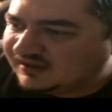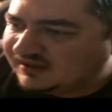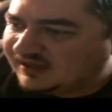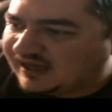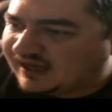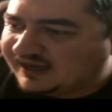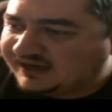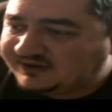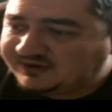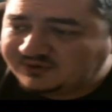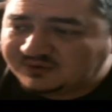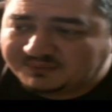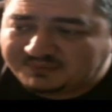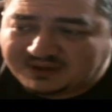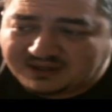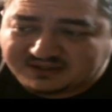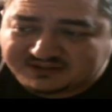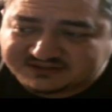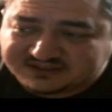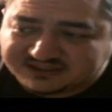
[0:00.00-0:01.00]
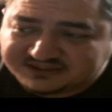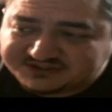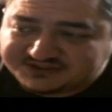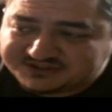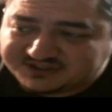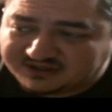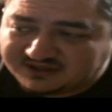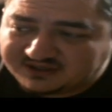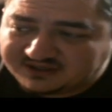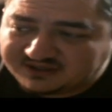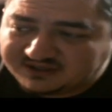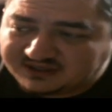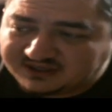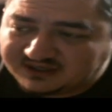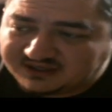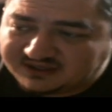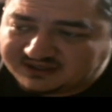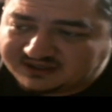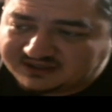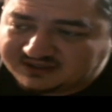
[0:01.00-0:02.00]
I do apologize, Sean.
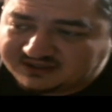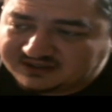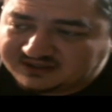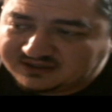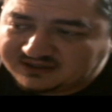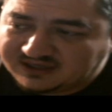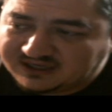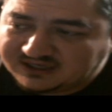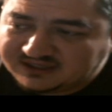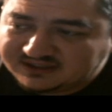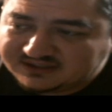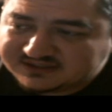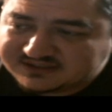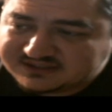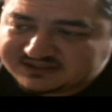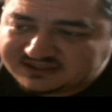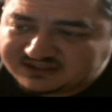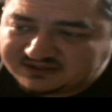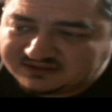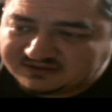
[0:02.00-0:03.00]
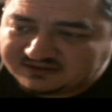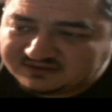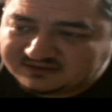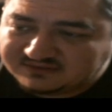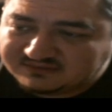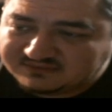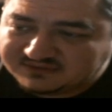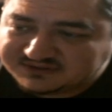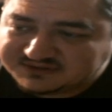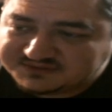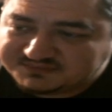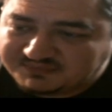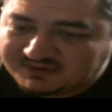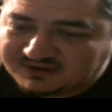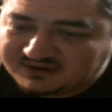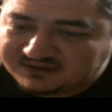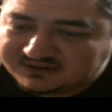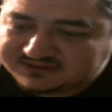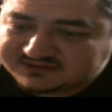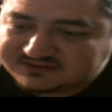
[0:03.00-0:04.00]
I didn't see your
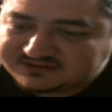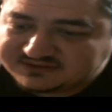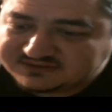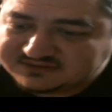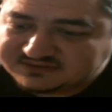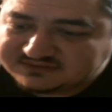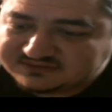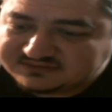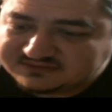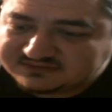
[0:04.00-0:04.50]
response